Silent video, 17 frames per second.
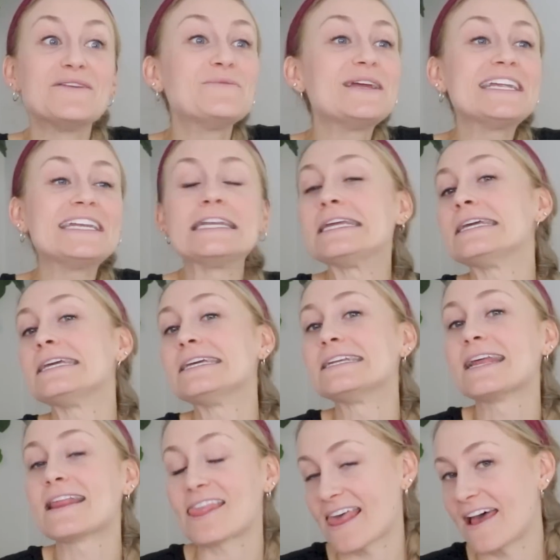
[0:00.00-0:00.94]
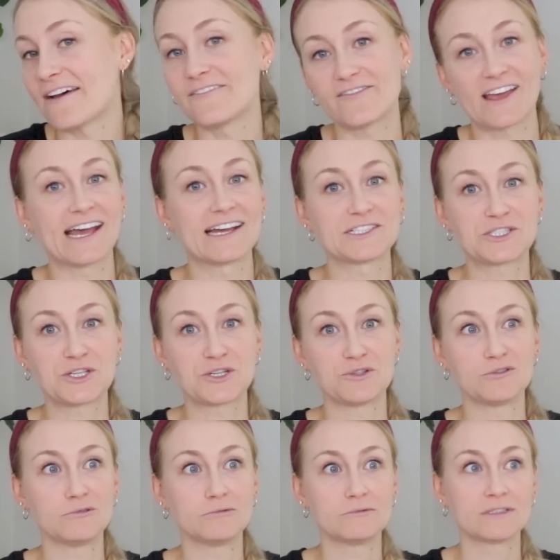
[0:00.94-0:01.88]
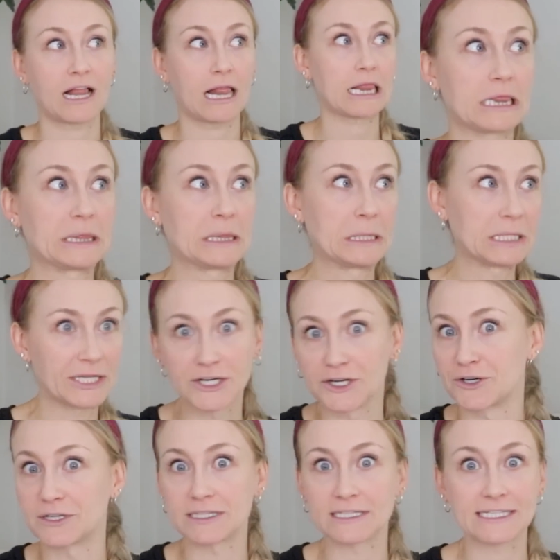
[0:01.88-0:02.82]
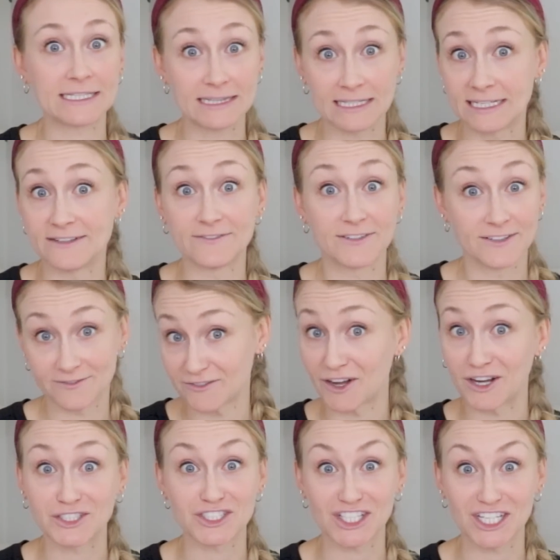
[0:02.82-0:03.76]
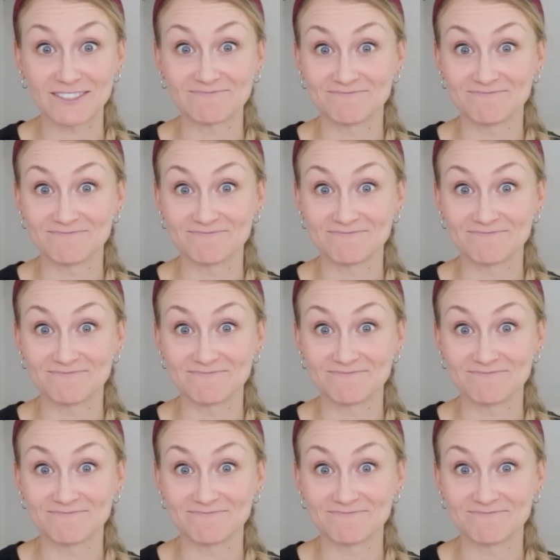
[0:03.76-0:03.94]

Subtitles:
and we need that fat to literally live and function.